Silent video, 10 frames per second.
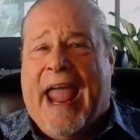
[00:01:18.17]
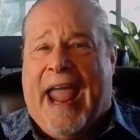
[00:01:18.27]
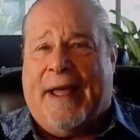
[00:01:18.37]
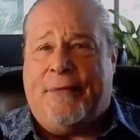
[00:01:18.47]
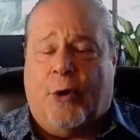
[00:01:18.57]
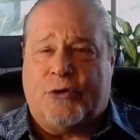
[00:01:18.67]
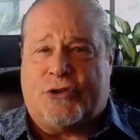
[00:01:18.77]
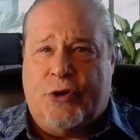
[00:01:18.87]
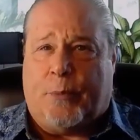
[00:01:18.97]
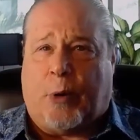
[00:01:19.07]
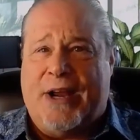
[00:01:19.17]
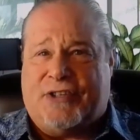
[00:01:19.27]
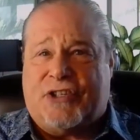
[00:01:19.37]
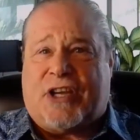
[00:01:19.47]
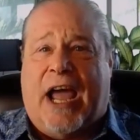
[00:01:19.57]
and those two
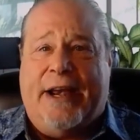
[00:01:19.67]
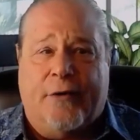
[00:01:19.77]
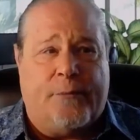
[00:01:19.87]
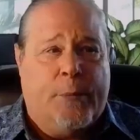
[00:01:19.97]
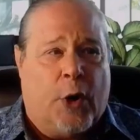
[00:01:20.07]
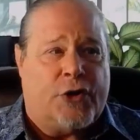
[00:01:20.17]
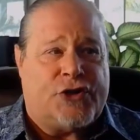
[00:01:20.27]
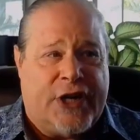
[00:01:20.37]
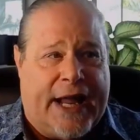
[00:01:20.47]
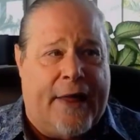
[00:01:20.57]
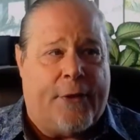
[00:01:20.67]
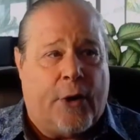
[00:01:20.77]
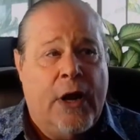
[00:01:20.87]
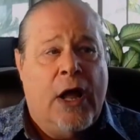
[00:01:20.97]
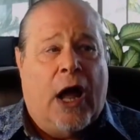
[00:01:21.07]
prices kind of merge together.